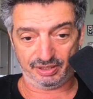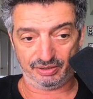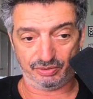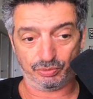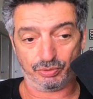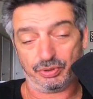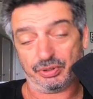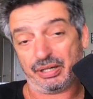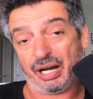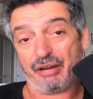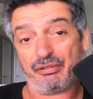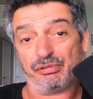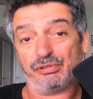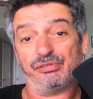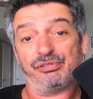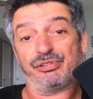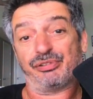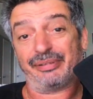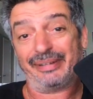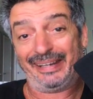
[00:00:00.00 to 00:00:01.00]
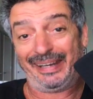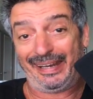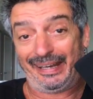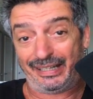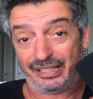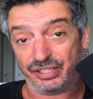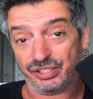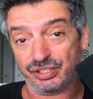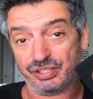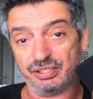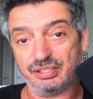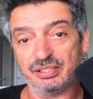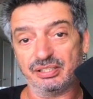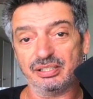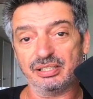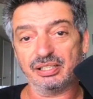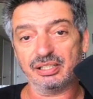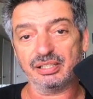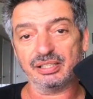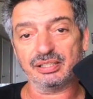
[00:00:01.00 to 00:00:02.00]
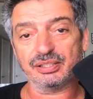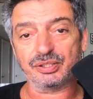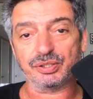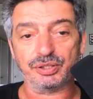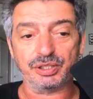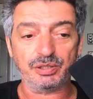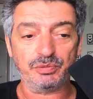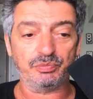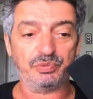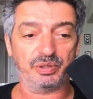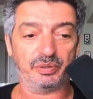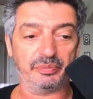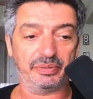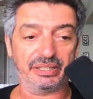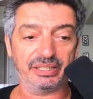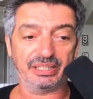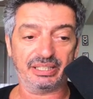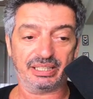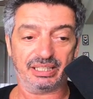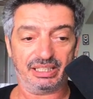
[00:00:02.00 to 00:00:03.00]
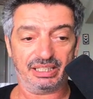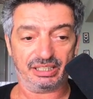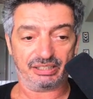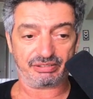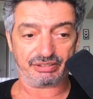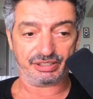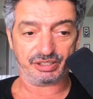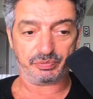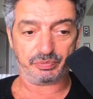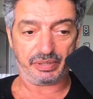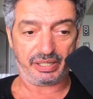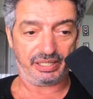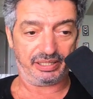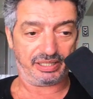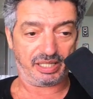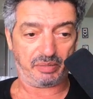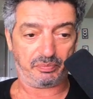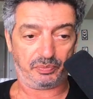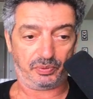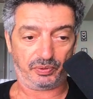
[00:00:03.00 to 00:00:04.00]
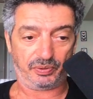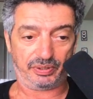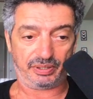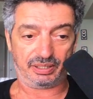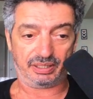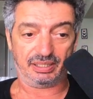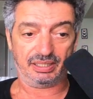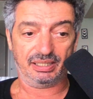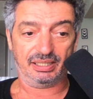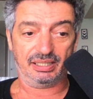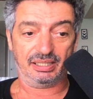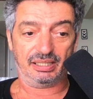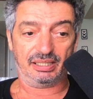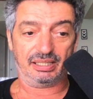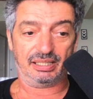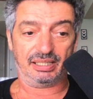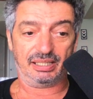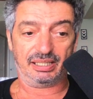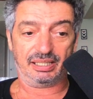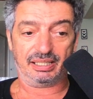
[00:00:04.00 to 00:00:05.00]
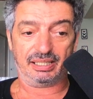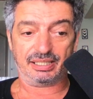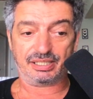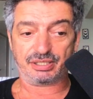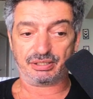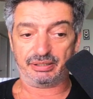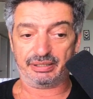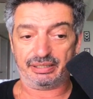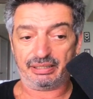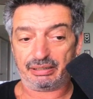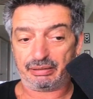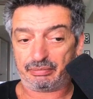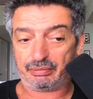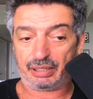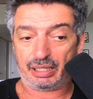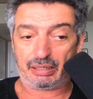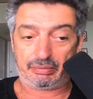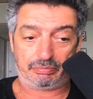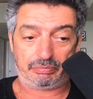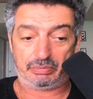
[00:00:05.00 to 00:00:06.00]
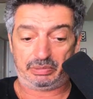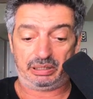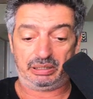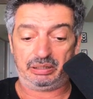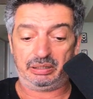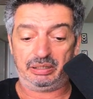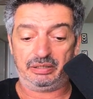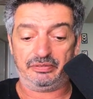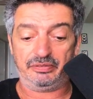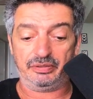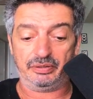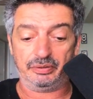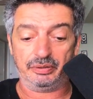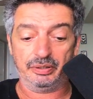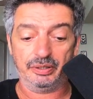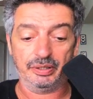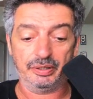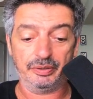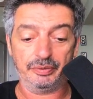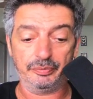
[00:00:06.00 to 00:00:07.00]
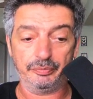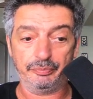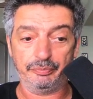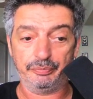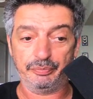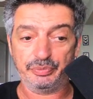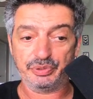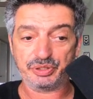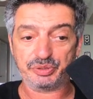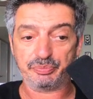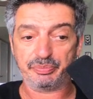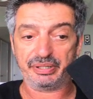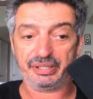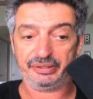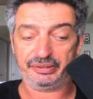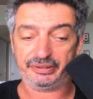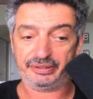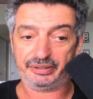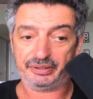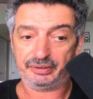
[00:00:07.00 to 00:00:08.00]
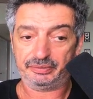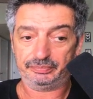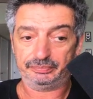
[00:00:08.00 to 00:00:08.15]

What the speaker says: or I will forget to implement increase pay in employee. Actually, I may even misspelled it.